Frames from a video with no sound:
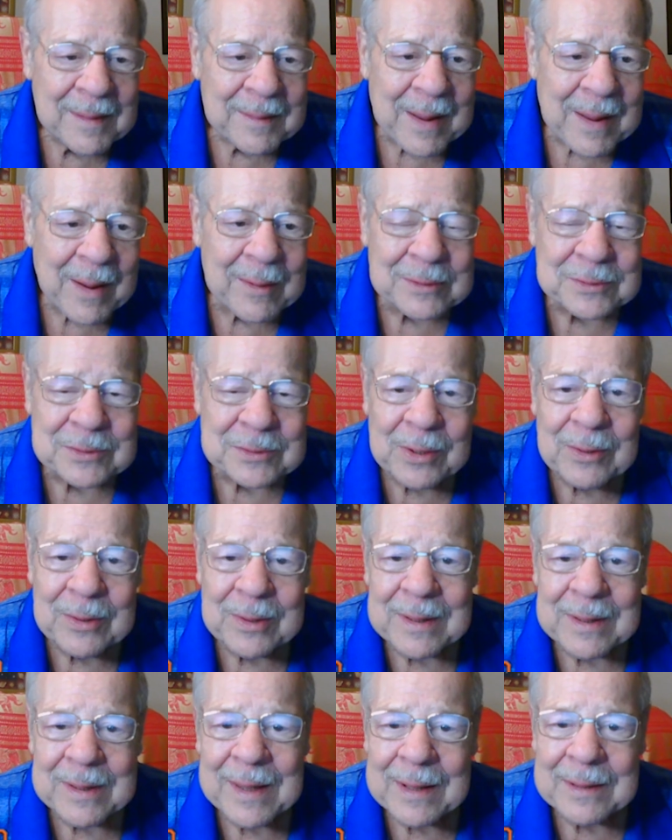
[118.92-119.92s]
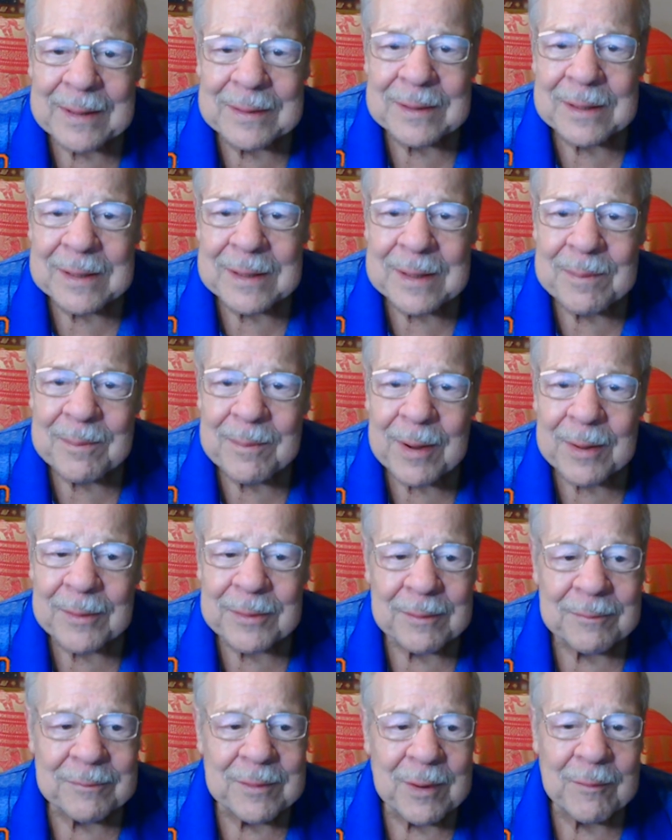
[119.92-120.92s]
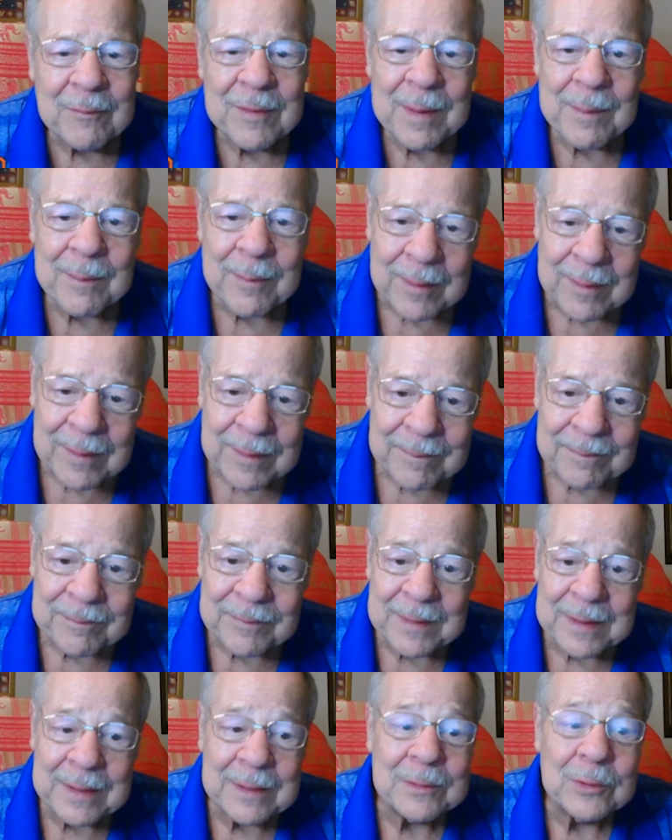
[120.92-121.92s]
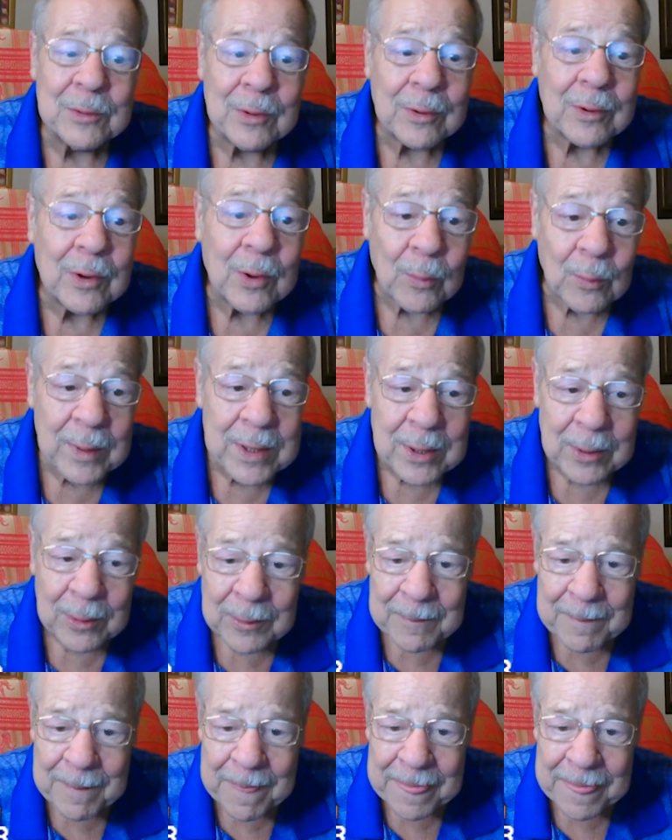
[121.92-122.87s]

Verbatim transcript: Now here's a look at the month of November in your career.